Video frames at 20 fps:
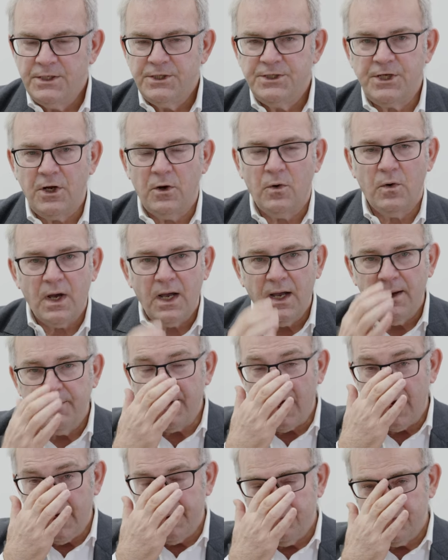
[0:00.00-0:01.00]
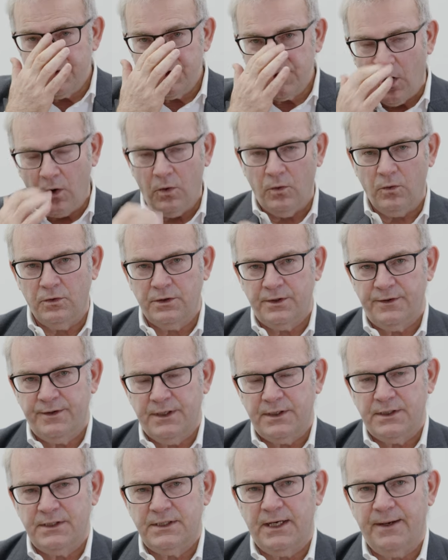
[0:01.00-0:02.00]
So I'm told
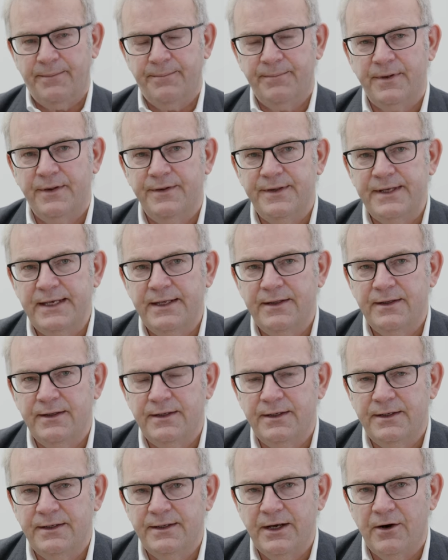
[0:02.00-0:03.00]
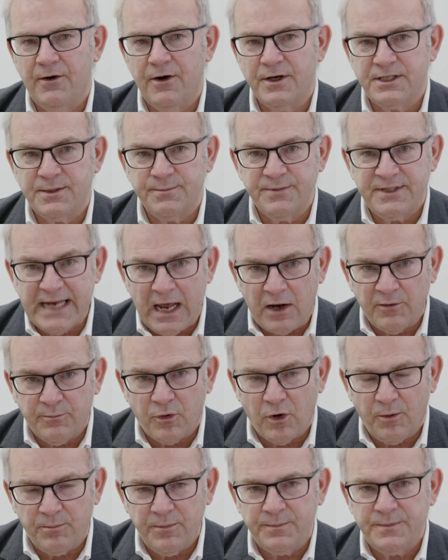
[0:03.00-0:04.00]
that there are some sound
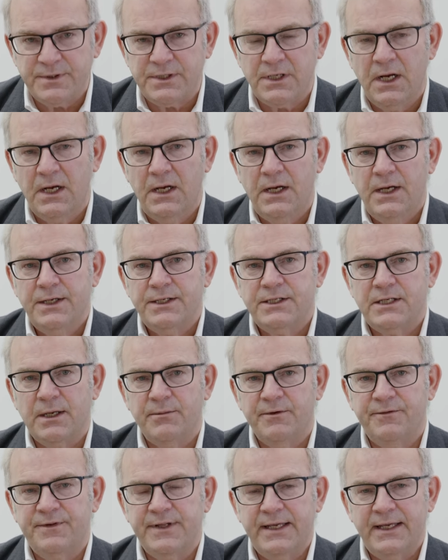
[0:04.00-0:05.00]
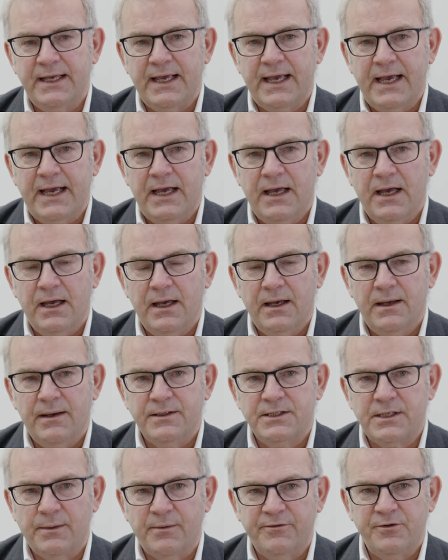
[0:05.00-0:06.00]
problems. Some of
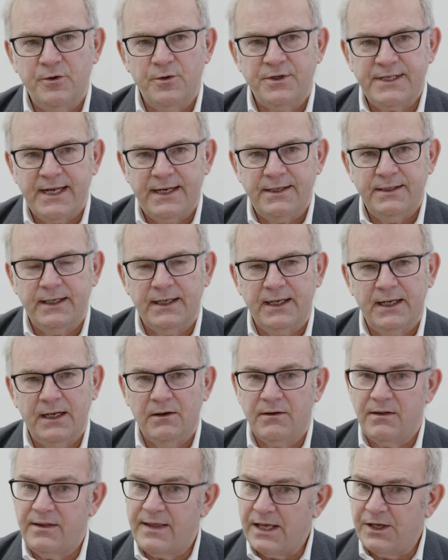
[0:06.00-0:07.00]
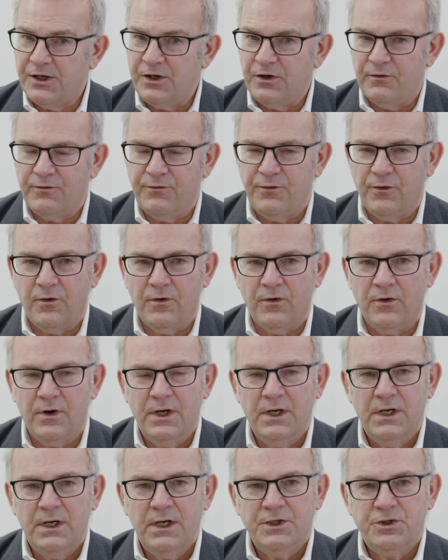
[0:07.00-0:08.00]
you attending here, and thank you for
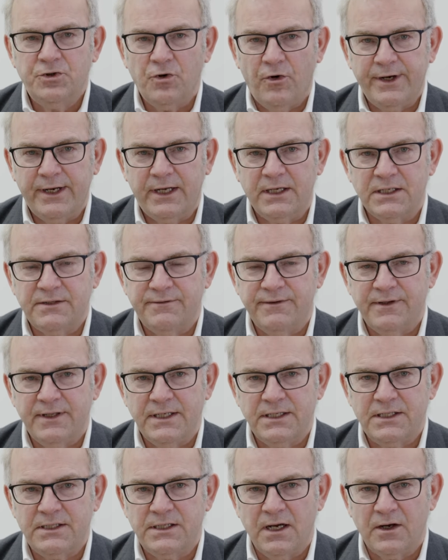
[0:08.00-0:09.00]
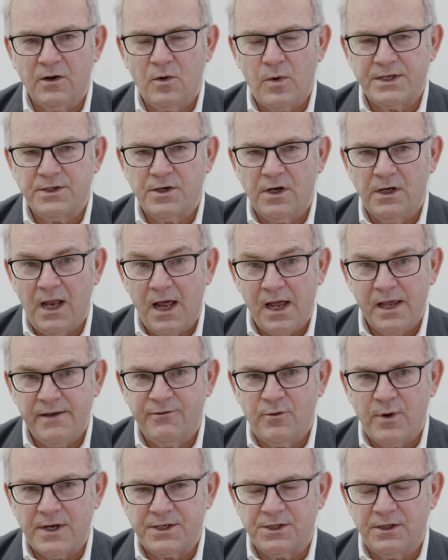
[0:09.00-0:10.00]
joining us for this
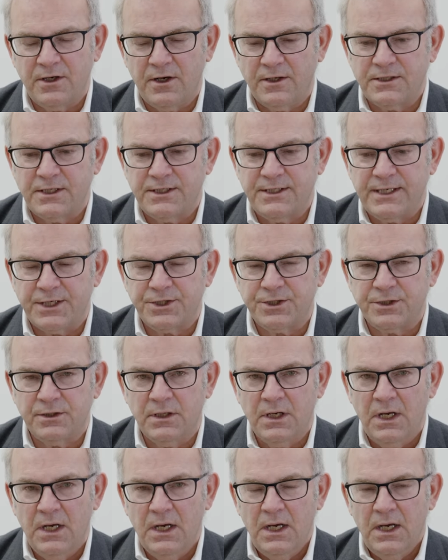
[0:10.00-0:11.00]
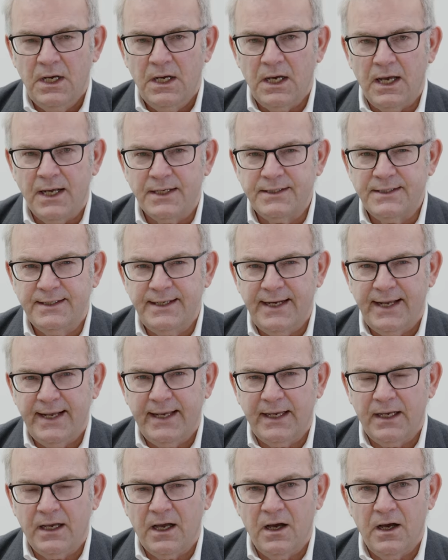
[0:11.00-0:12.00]
live question and answer session
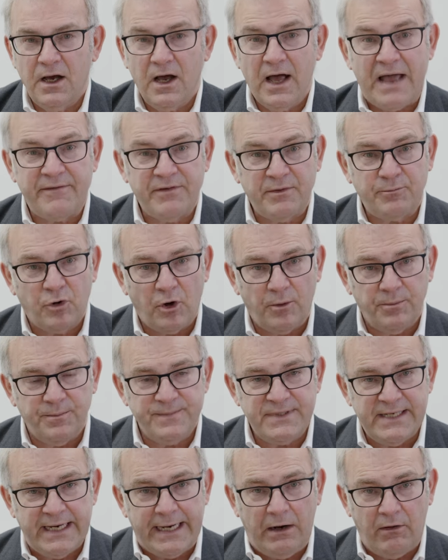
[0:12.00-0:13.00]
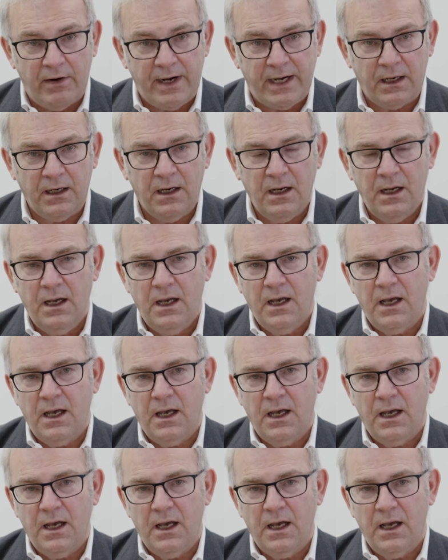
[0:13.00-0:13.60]
today, are having problems hearing